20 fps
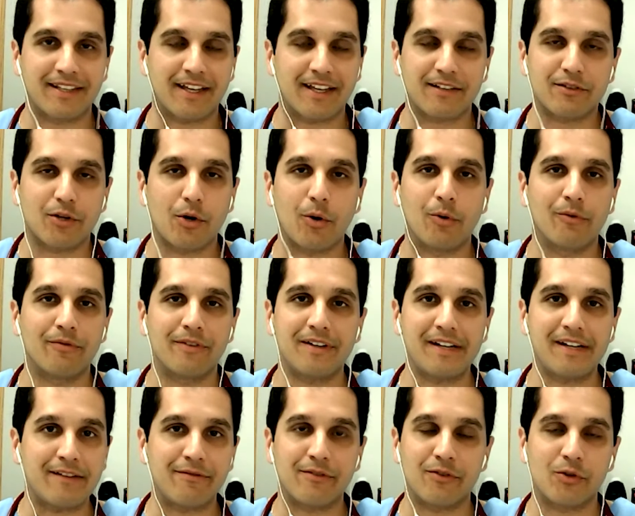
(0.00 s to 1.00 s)
get COVID
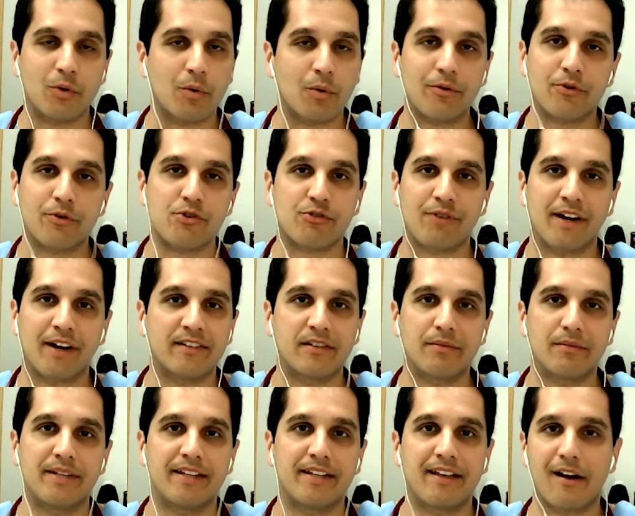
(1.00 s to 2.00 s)
even though they're trying to
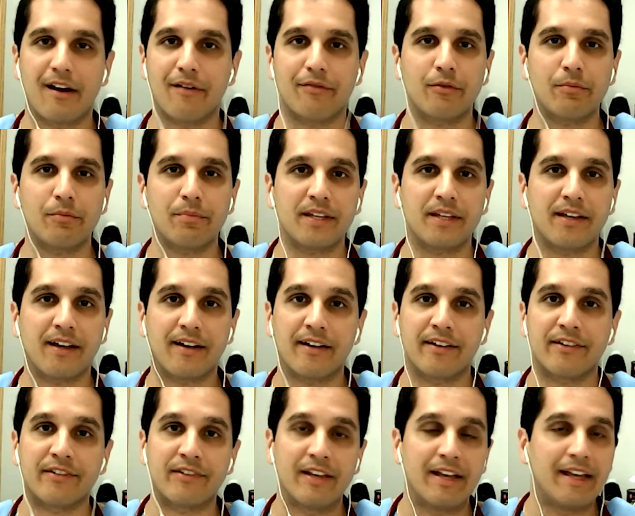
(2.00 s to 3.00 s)
be careful
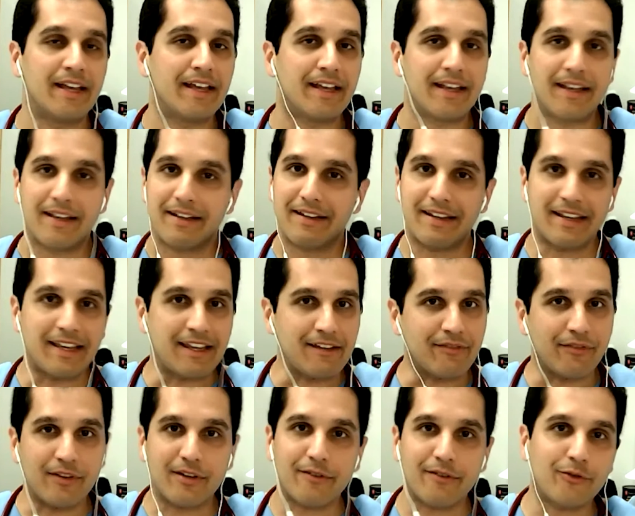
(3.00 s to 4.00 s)
because
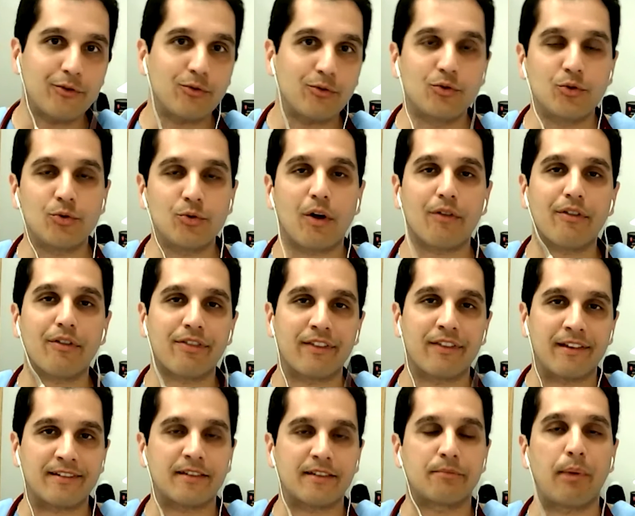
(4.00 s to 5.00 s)
even if you do all the
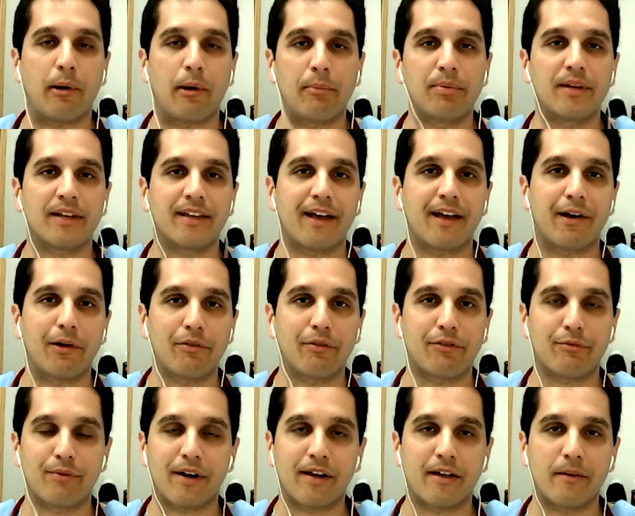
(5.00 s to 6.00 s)
things that public health
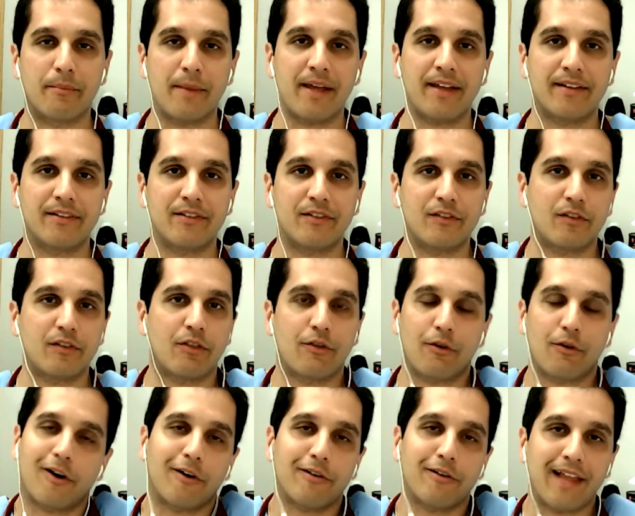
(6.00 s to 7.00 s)
recommends, there
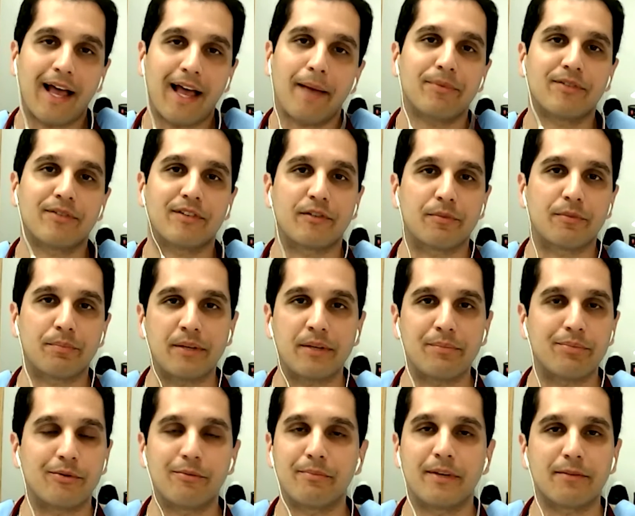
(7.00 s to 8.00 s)
are lapses.
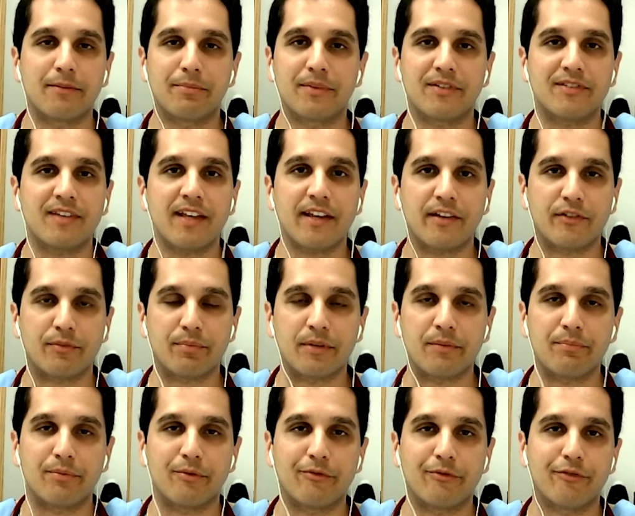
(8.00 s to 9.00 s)
People make mistakes.
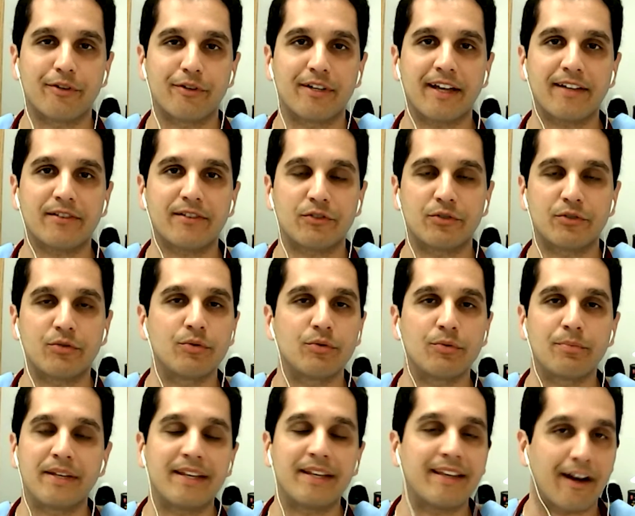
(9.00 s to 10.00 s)
People forget to
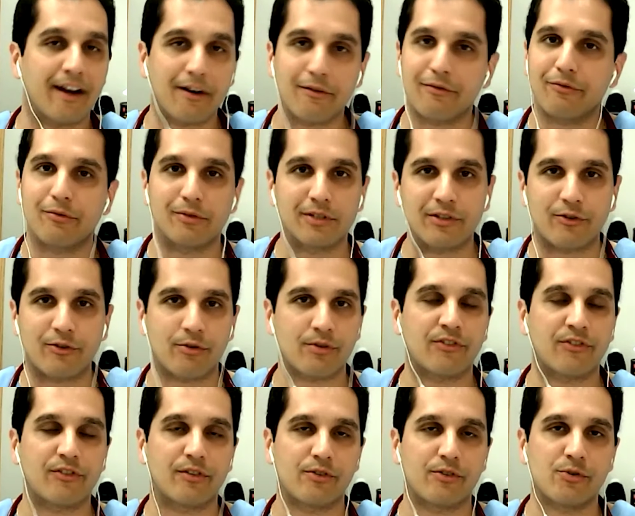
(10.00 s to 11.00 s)
be careful in certain
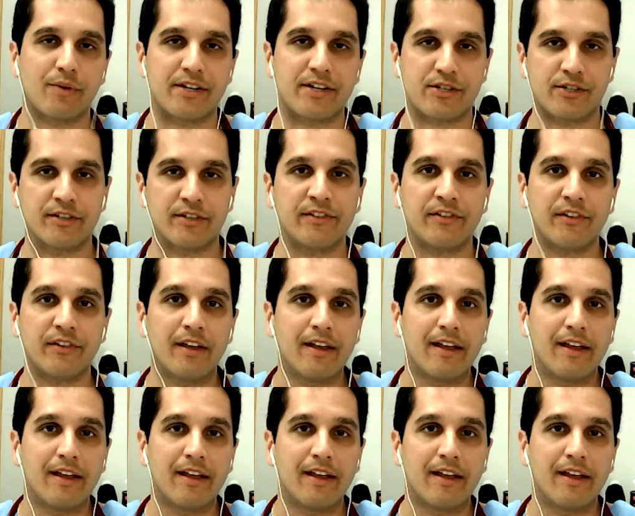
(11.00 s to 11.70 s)
situations.